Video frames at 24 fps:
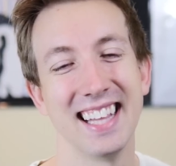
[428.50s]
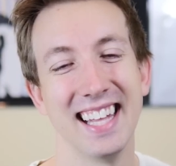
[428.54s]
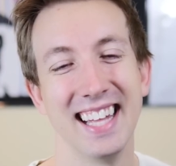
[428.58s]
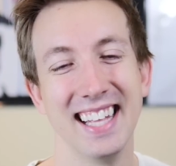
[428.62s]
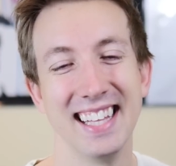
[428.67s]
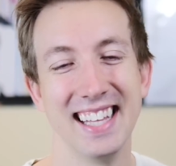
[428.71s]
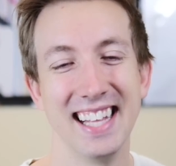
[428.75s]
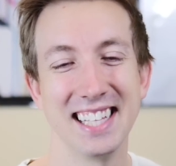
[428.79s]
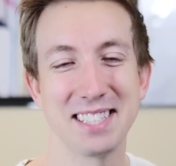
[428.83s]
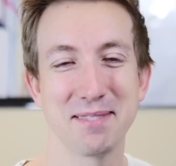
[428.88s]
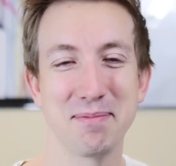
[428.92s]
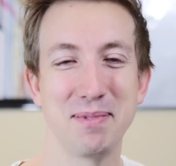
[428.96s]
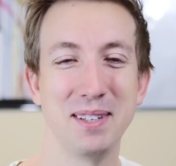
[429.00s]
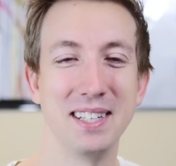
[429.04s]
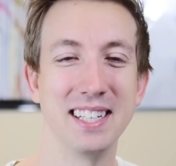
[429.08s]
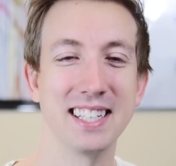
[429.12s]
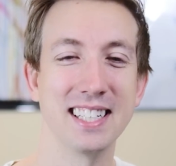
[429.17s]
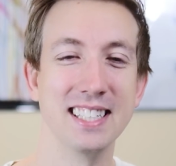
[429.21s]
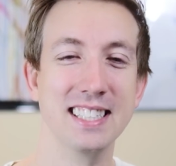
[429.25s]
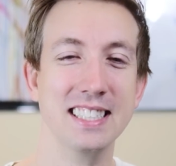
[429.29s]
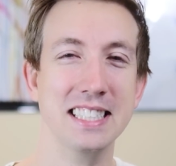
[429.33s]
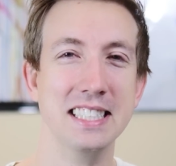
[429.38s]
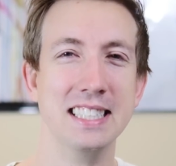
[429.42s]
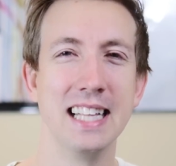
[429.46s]
that. That's pretty
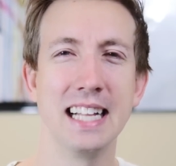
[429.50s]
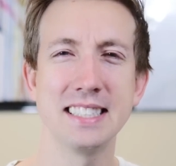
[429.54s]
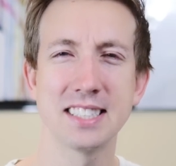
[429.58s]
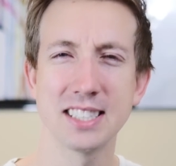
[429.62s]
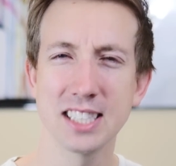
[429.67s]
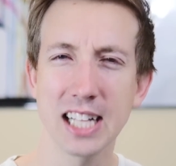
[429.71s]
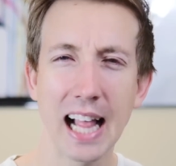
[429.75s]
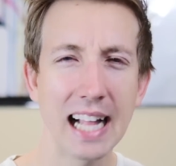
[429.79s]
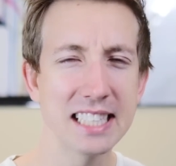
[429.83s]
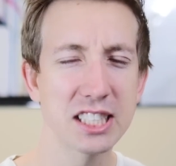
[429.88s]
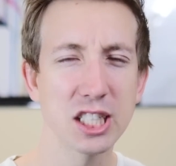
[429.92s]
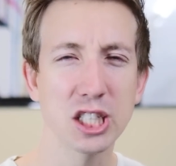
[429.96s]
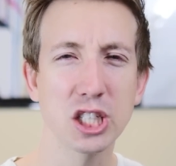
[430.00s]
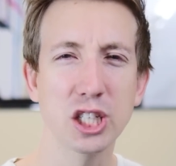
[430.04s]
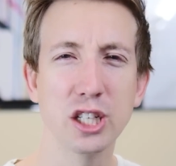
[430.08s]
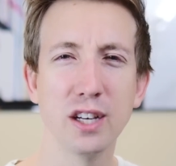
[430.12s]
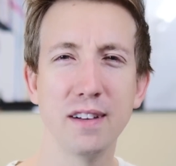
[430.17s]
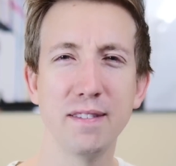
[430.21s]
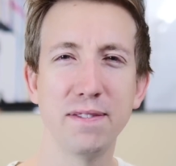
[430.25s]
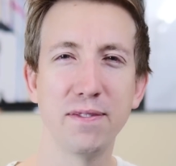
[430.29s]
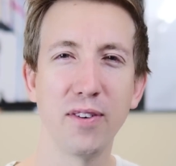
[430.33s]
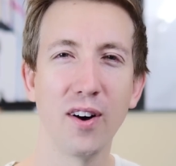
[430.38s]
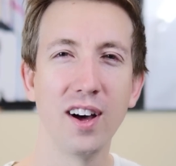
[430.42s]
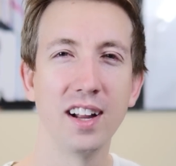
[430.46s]
good. That's, that's a
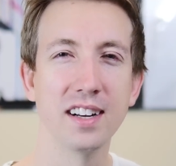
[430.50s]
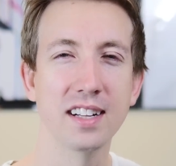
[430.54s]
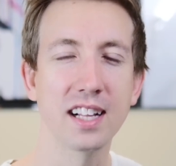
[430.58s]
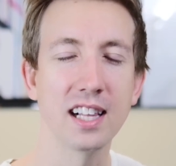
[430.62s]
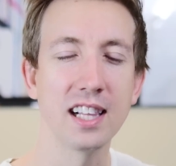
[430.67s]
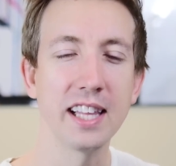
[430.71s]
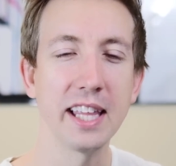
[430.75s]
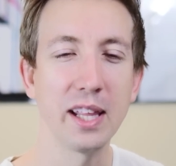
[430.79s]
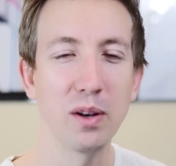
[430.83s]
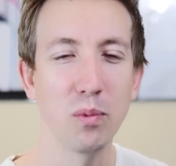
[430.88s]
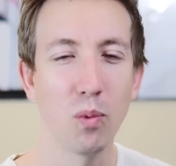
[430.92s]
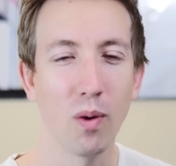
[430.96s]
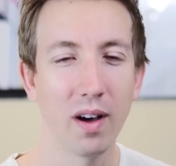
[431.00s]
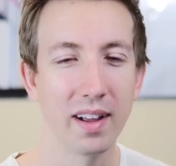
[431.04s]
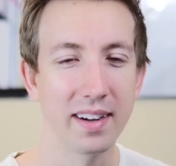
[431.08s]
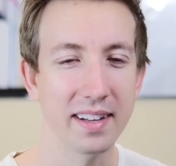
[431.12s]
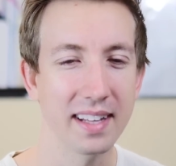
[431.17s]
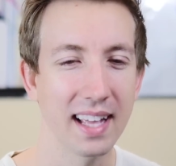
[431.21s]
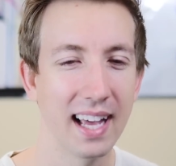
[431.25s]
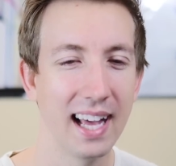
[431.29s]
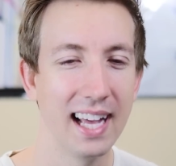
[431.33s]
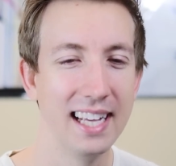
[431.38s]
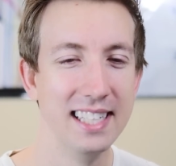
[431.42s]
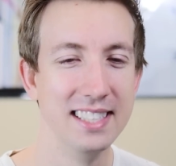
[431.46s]
good, fun, clean
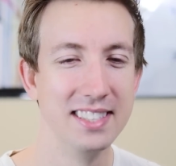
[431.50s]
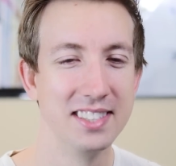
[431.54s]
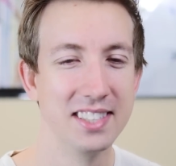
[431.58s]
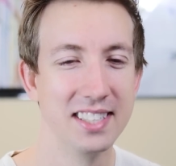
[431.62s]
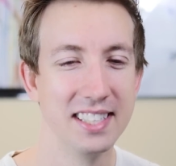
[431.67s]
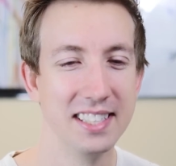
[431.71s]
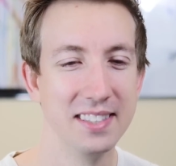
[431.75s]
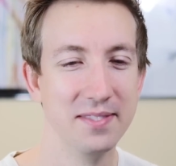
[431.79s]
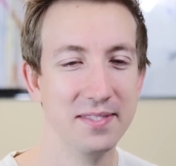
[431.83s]
one, guys.